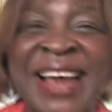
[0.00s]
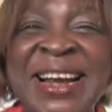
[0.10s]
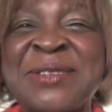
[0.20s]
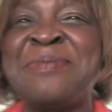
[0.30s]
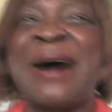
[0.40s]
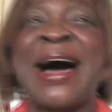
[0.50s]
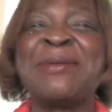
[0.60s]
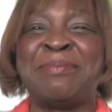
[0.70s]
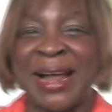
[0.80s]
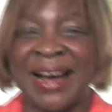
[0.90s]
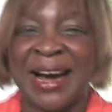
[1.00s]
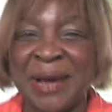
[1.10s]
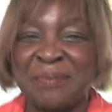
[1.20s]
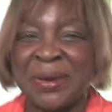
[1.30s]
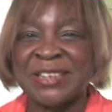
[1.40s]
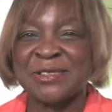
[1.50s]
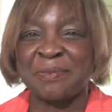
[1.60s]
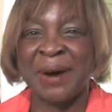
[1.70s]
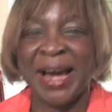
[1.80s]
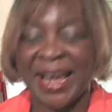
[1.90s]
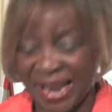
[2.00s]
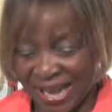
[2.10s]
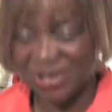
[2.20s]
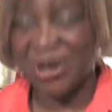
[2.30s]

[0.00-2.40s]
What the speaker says: that's my black-eyed beans pie. It's